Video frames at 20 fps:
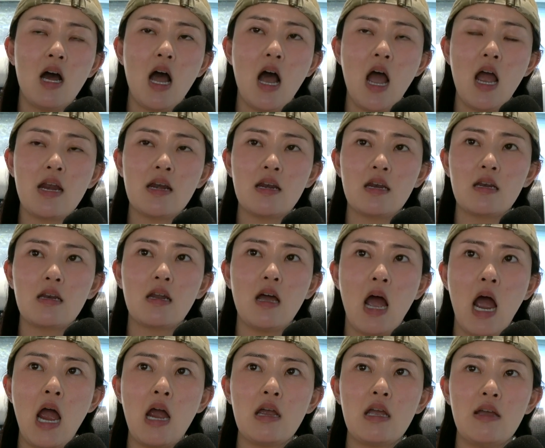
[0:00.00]

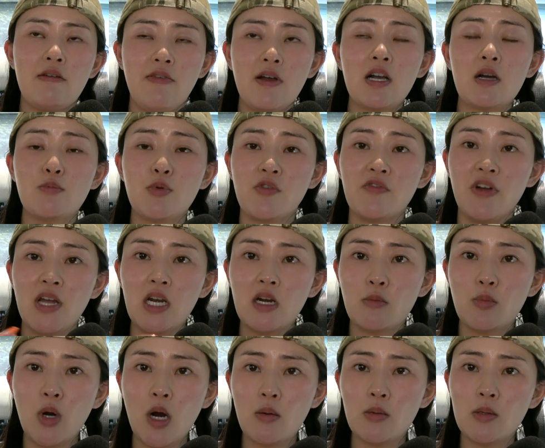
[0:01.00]
If I could prevent a
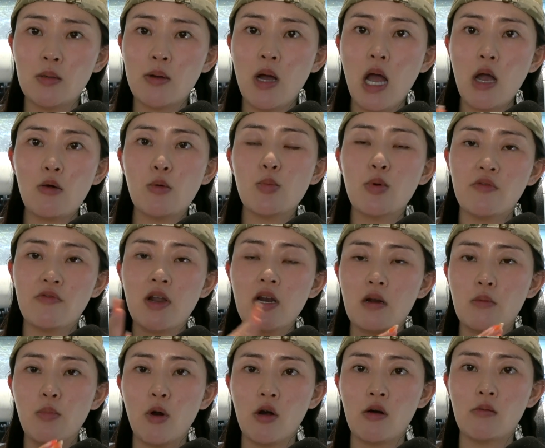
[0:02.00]
problem, I will prevent
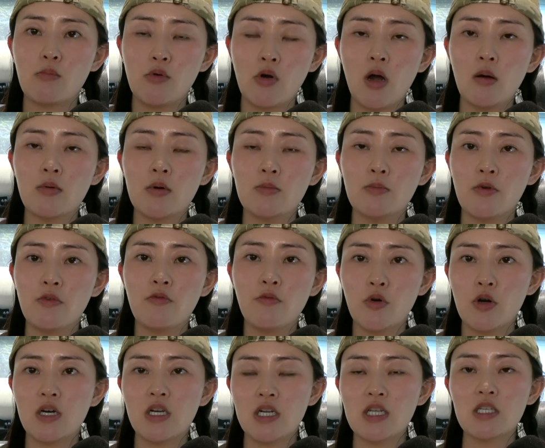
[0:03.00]
a problem
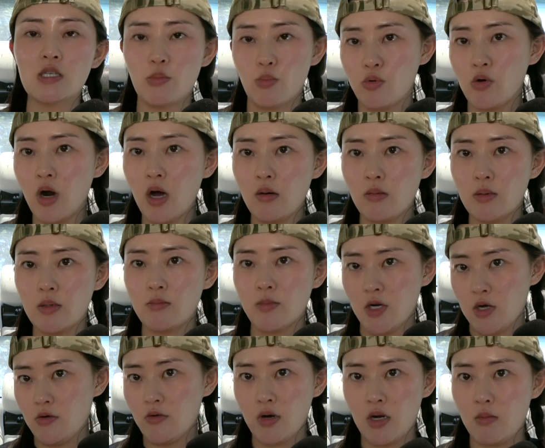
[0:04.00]
before it is a problem. You
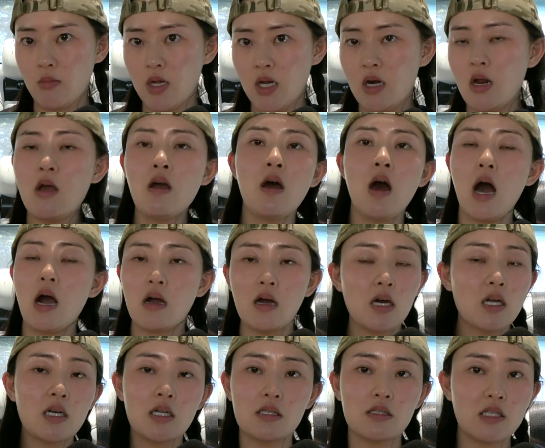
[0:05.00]
know what I mean? I'm
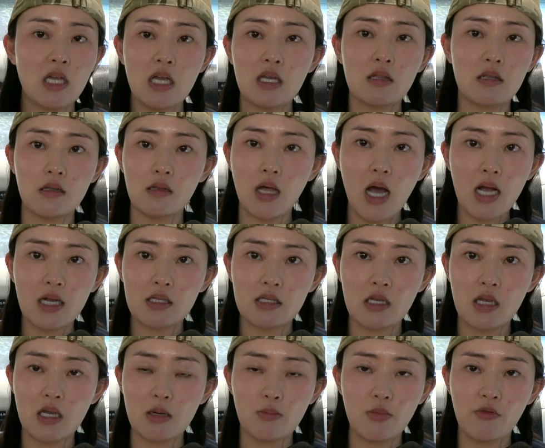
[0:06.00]
gonna take the
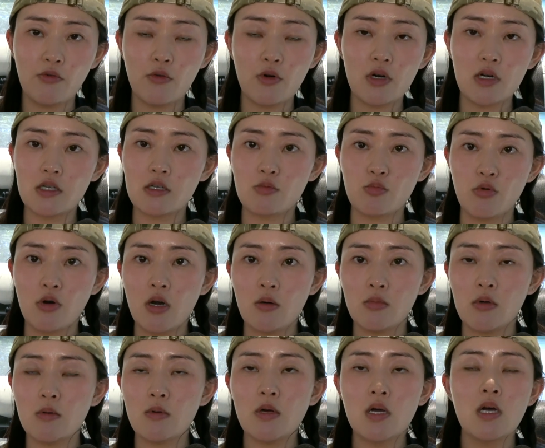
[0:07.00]
Lactaid before it is a
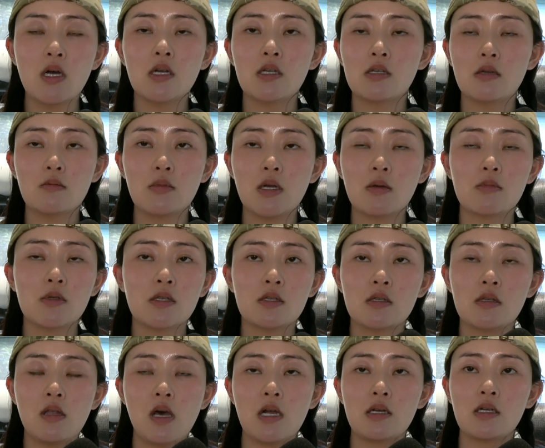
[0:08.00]
problem. Sometimes does
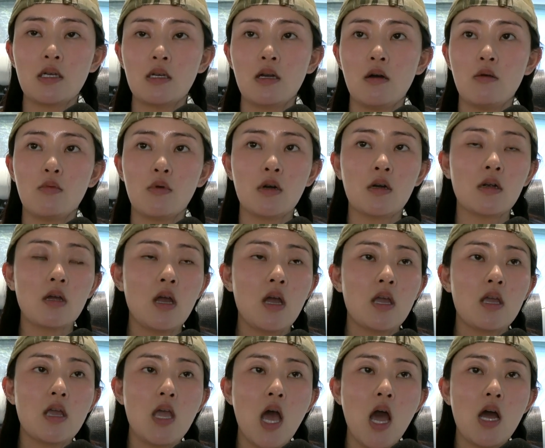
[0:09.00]
the Lactaid not work?
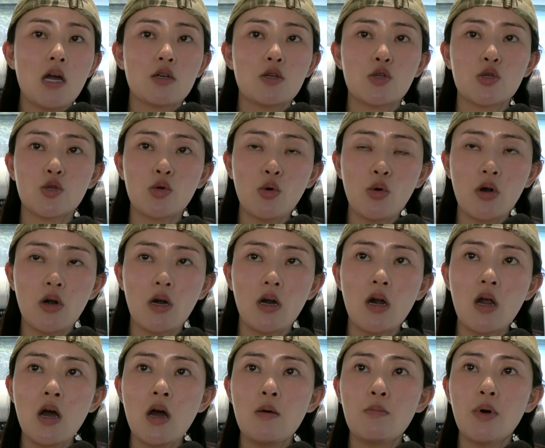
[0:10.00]
Yeah, sure.
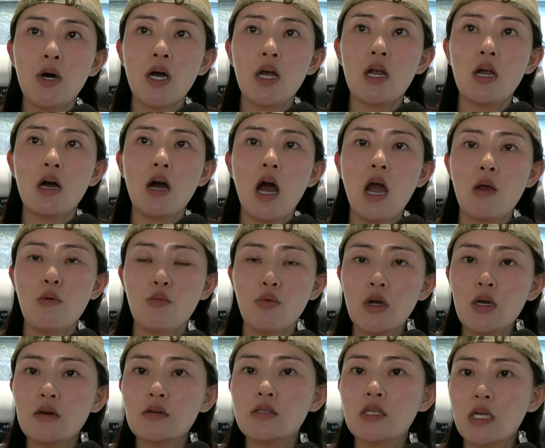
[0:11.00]
But I
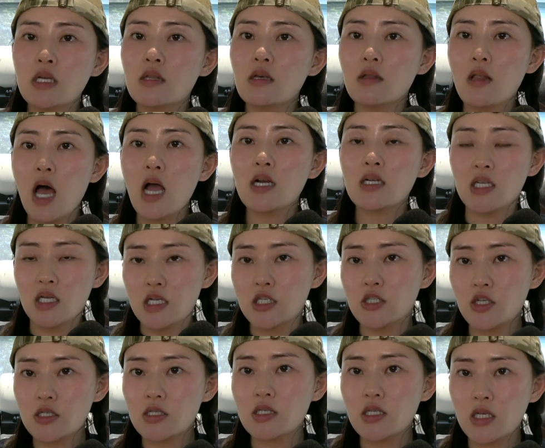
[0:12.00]
will take the Lactaid
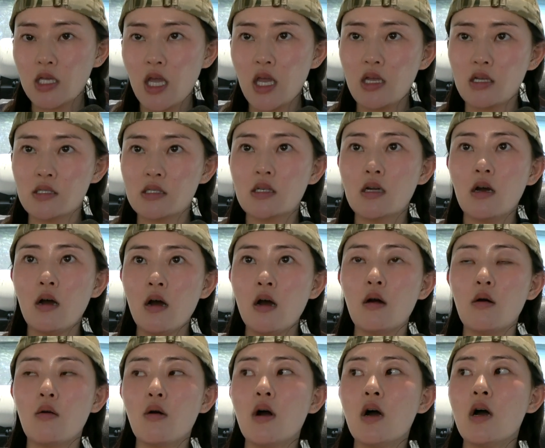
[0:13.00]
just in case.
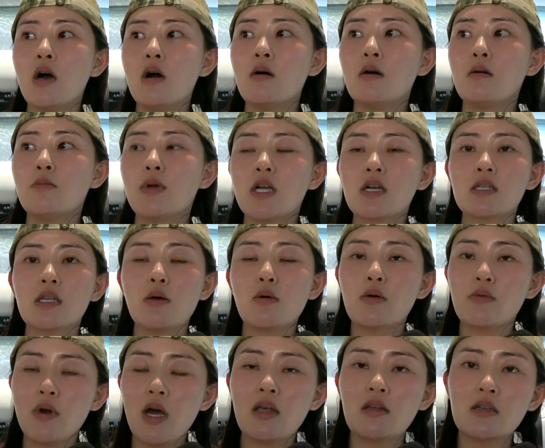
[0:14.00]
Oh, because I would
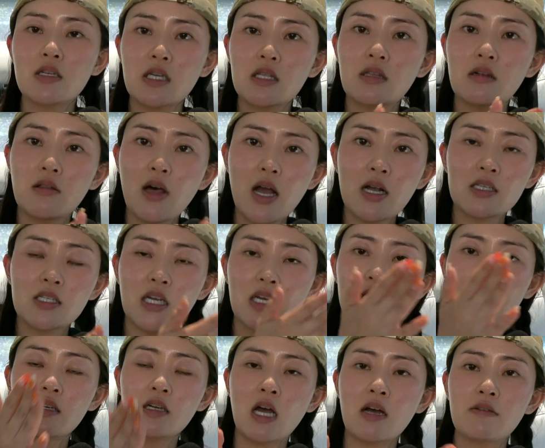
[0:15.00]
rather take the Lactaid
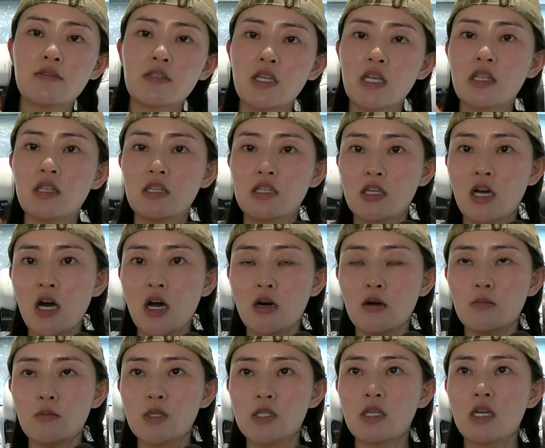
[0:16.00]
than have to take the
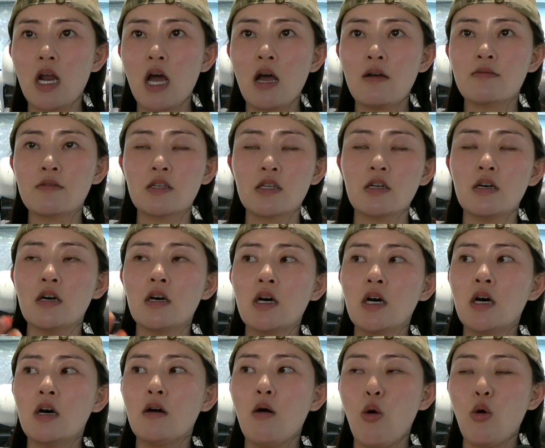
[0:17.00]
Tums and have to
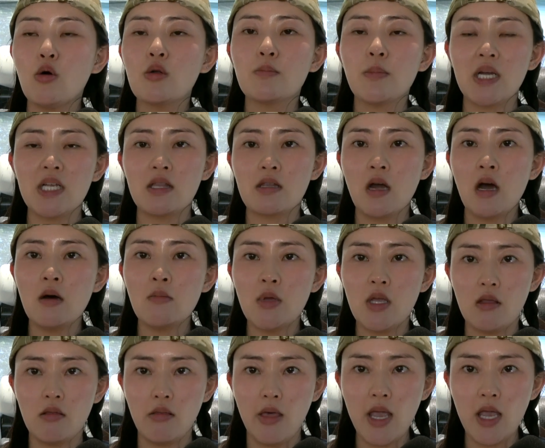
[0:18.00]
hold my tummy
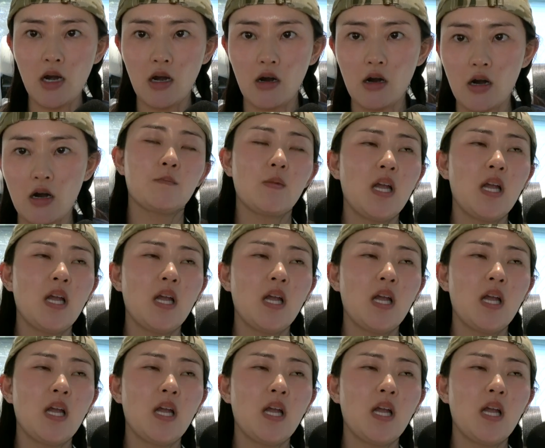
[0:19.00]
later.